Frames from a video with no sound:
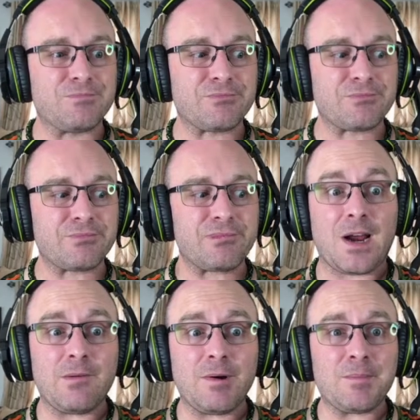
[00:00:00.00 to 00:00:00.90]

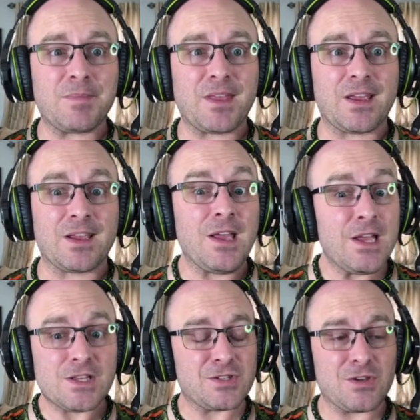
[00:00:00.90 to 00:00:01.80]
Skyrim thing.
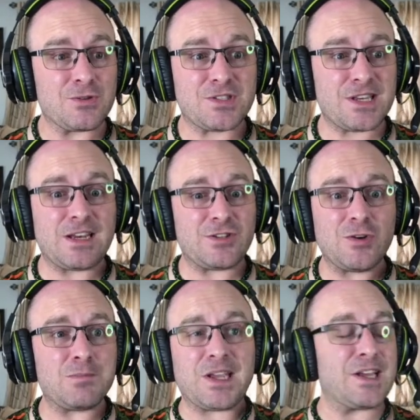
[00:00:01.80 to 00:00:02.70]
So stay tuned,
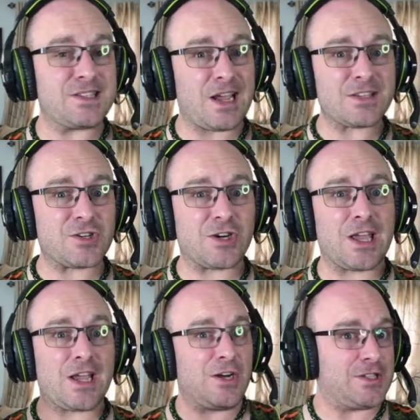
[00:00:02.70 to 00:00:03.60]
because yesterday on
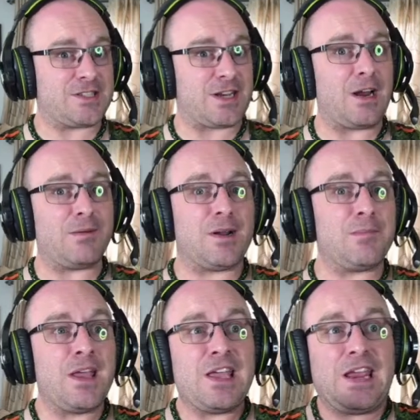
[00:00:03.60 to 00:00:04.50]
Skyrim,
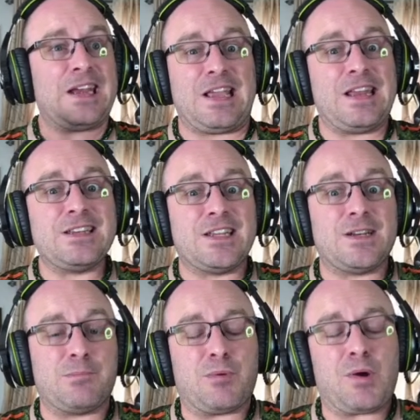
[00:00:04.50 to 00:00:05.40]
it ended
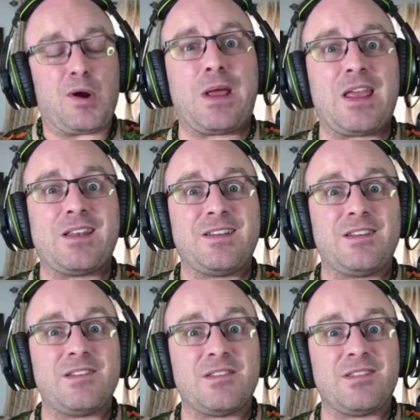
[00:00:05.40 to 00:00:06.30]
abruptly
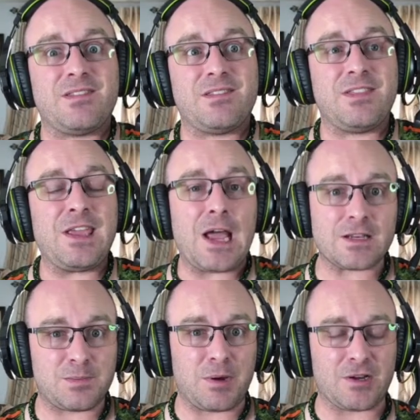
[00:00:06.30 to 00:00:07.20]
when the
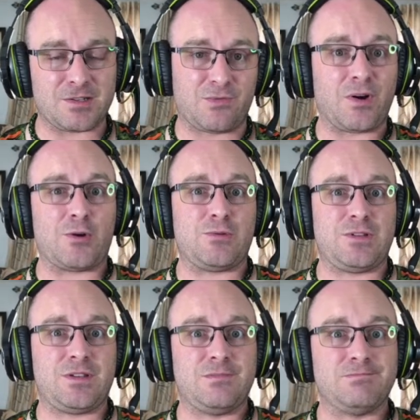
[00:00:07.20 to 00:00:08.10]
Xbox
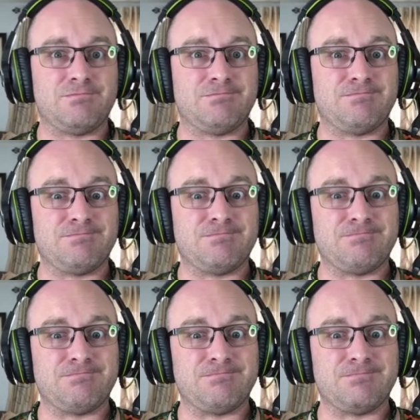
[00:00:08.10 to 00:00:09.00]
froze.
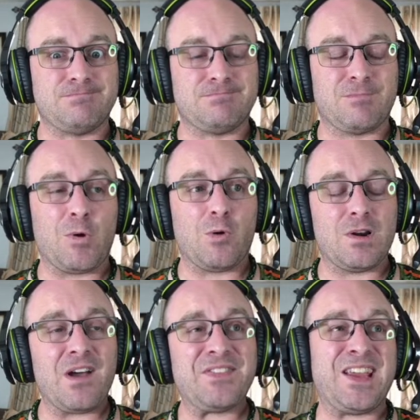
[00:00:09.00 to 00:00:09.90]
Or
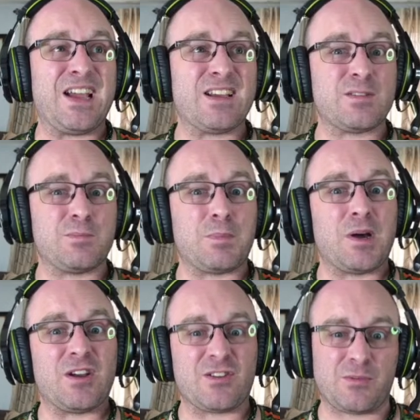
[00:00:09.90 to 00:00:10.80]
not the Xbox,
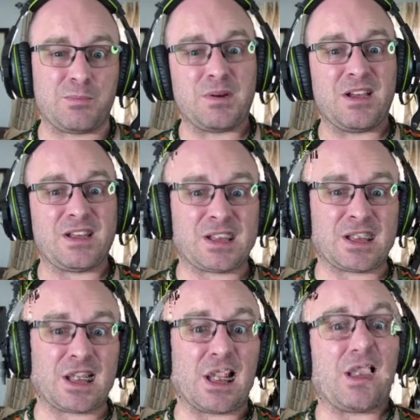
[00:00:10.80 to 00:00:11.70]
but the
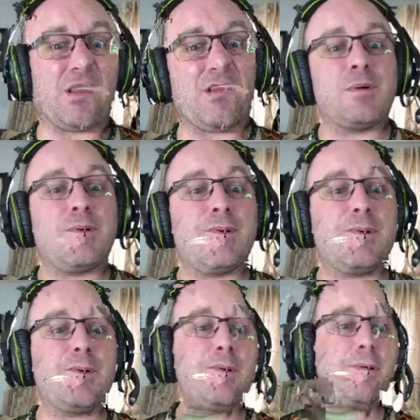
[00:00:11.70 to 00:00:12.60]
Skyrim software
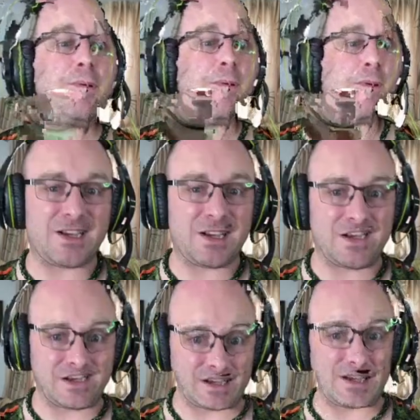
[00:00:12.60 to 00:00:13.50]
on the Xbox
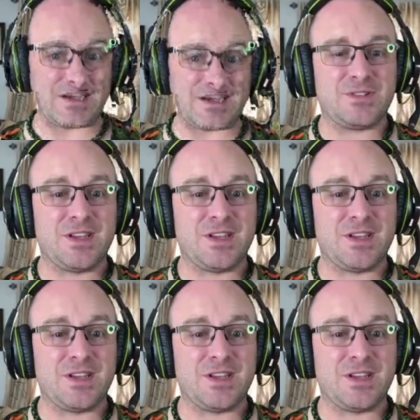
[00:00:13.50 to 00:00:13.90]
froze.